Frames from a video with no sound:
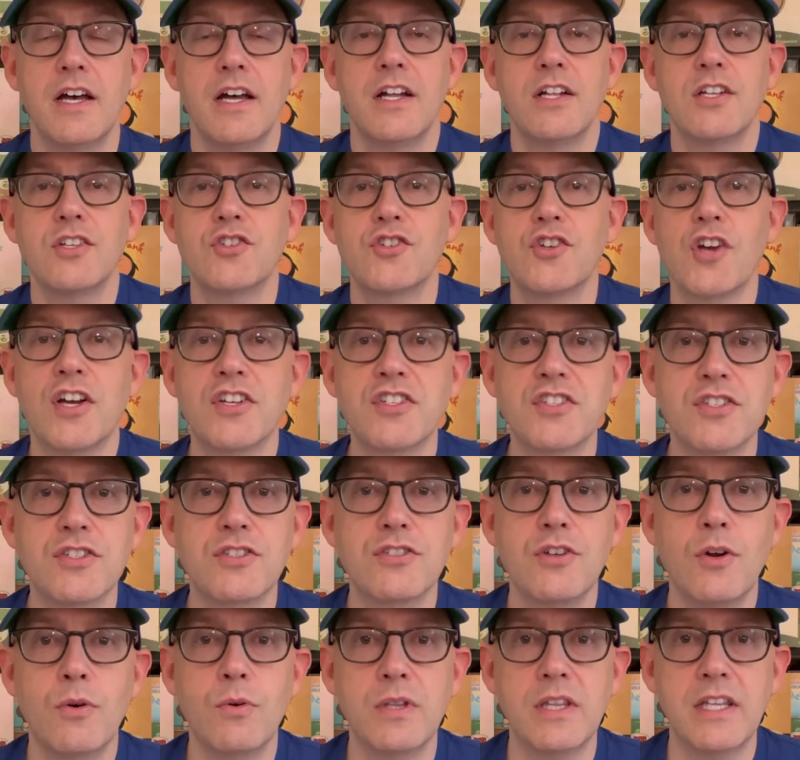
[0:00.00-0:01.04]
Just
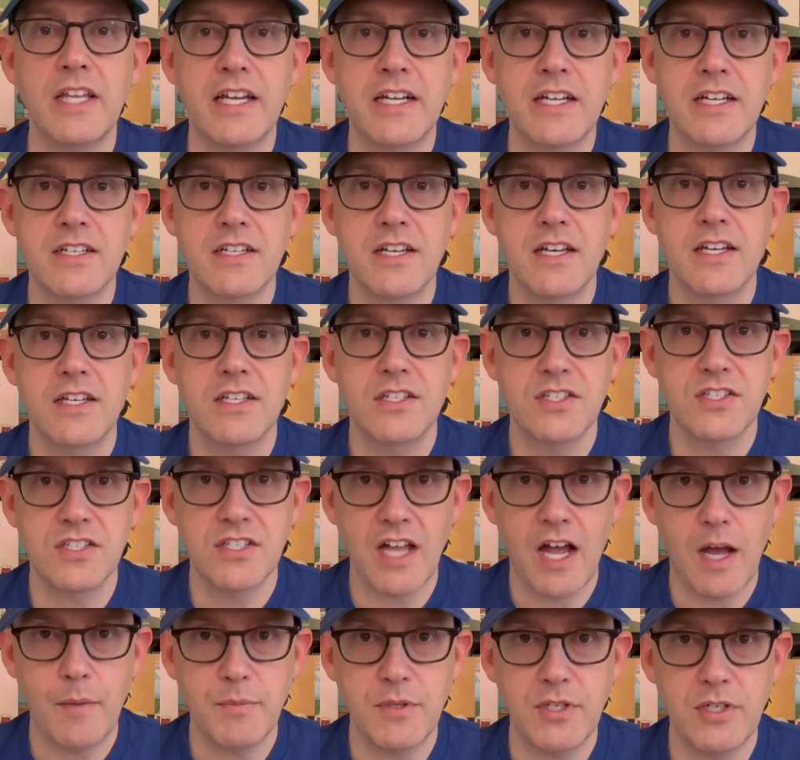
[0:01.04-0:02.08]
don't let it
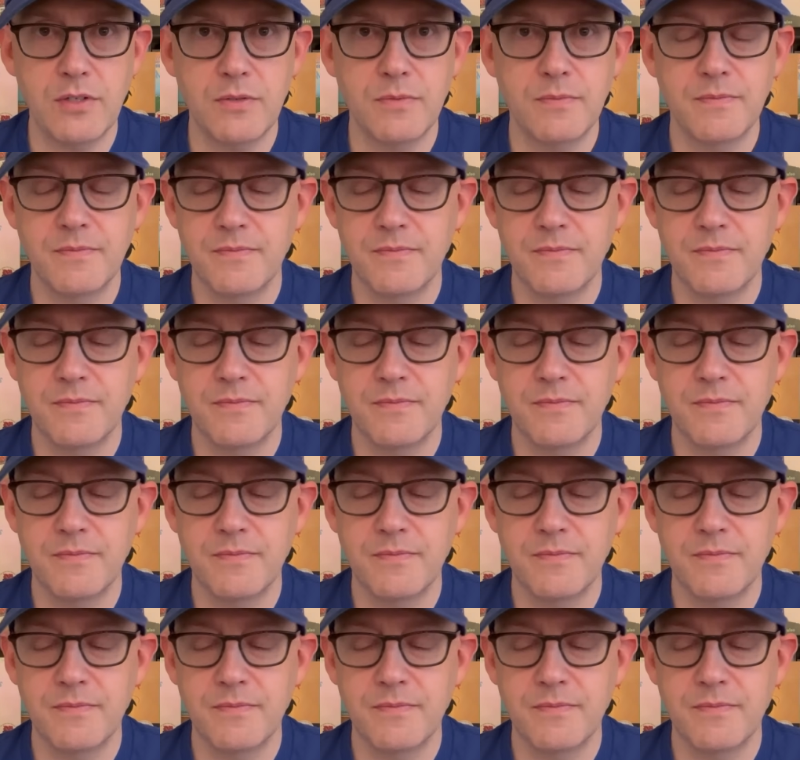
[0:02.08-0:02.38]
stop you.